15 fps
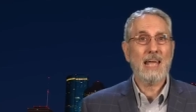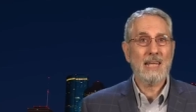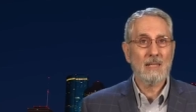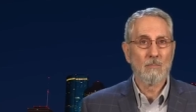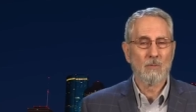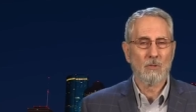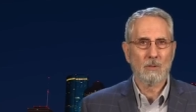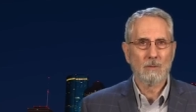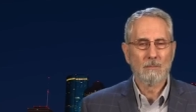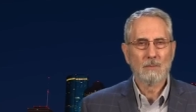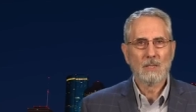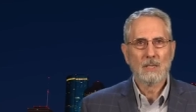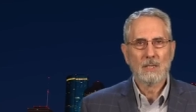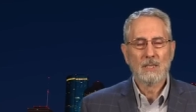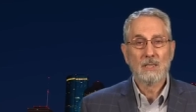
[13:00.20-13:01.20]
able
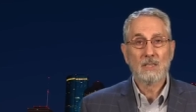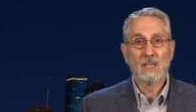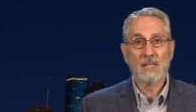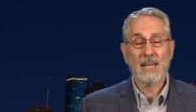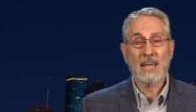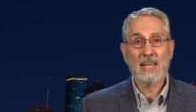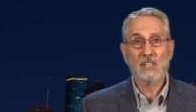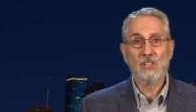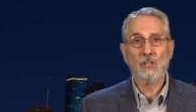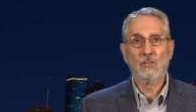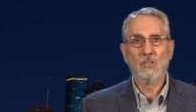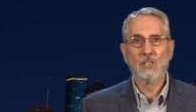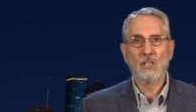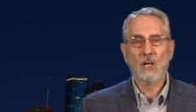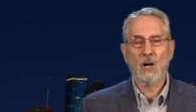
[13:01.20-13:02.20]
to answer
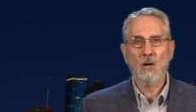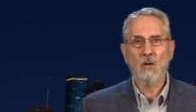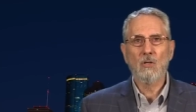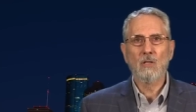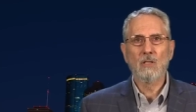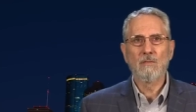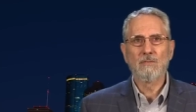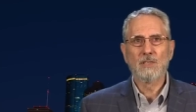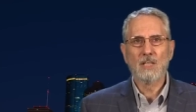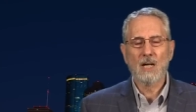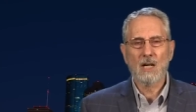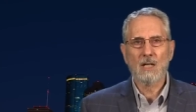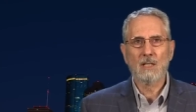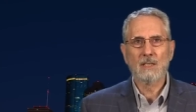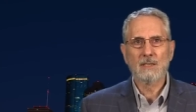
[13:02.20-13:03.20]
the call of
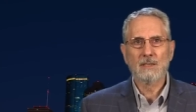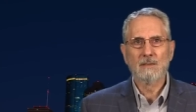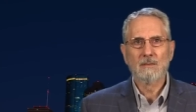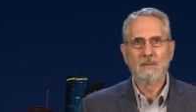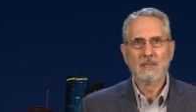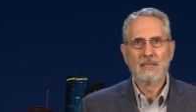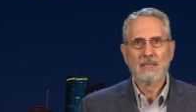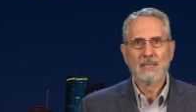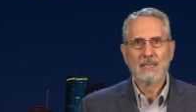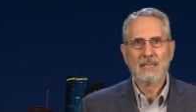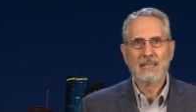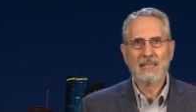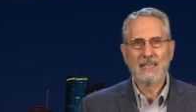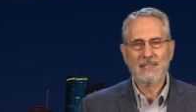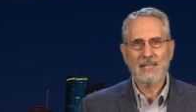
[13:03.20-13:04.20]
God
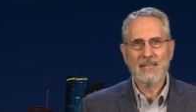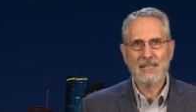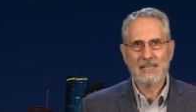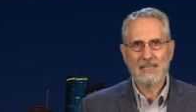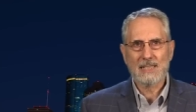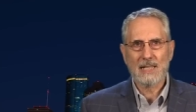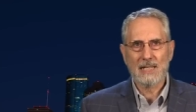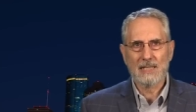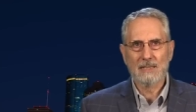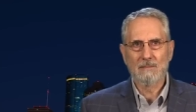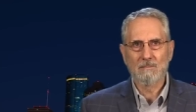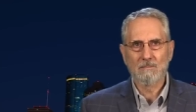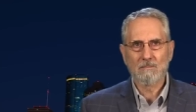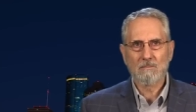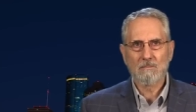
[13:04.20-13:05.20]
in the end time?
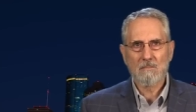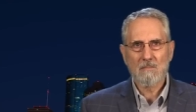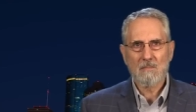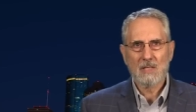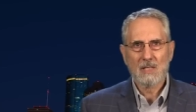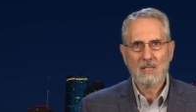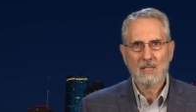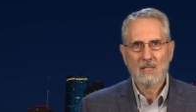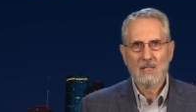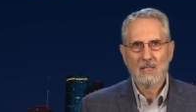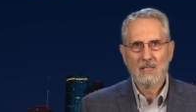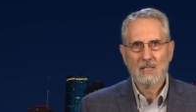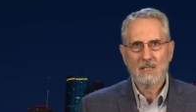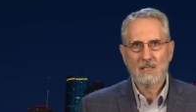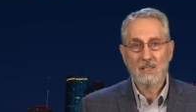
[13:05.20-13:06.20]

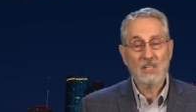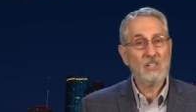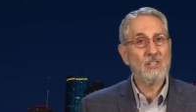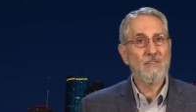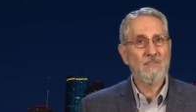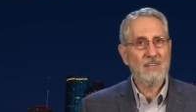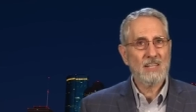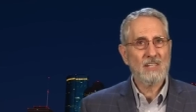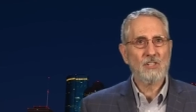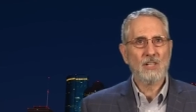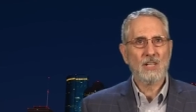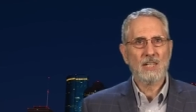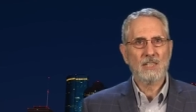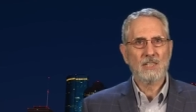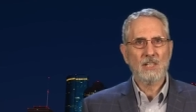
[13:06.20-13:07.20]
These events
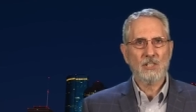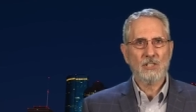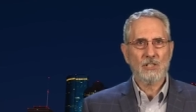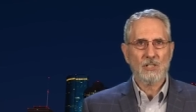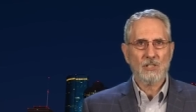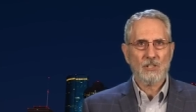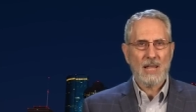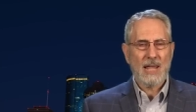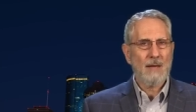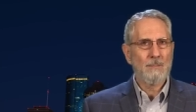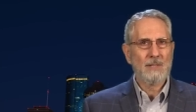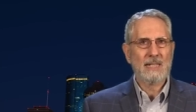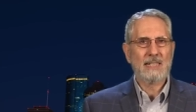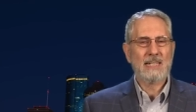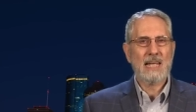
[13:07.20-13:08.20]
and conditions
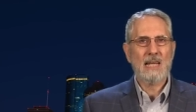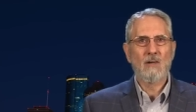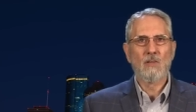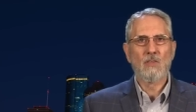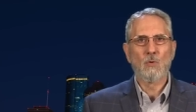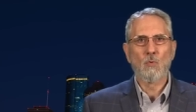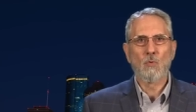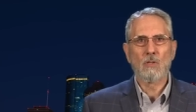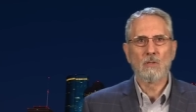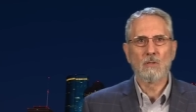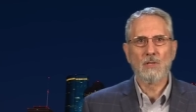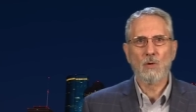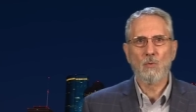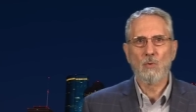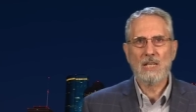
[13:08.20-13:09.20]
happening now in the
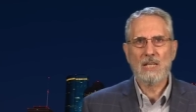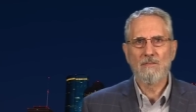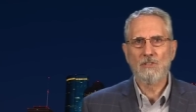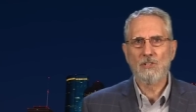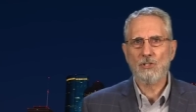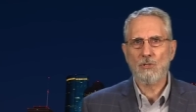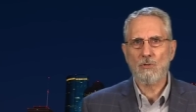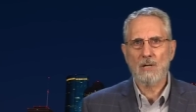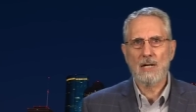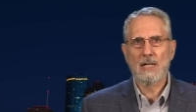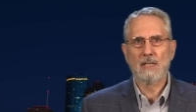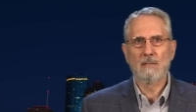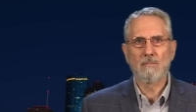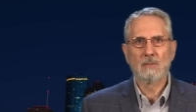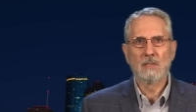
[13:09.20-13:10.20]
world that we have
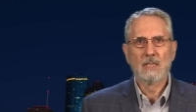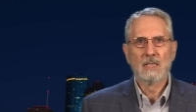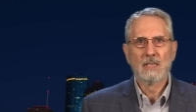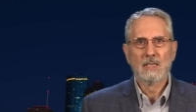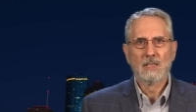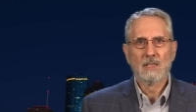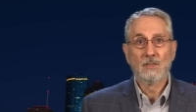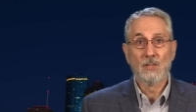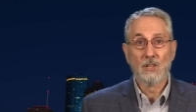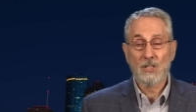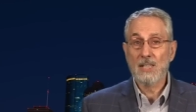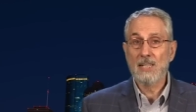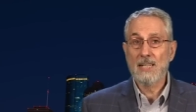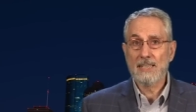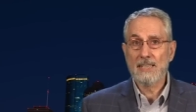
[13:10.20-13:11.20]
described, they're
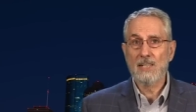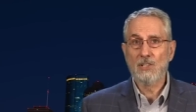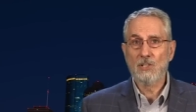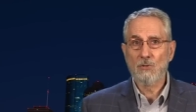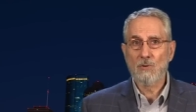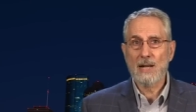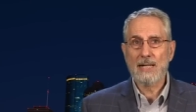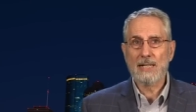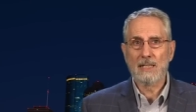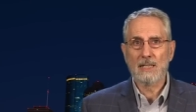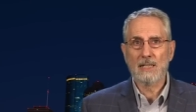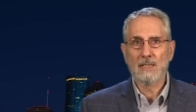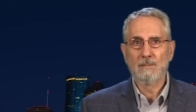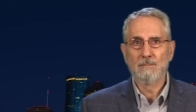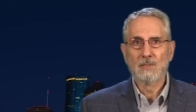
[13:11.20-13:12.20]
connecting
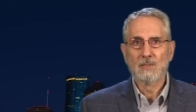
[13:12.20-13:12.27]
directly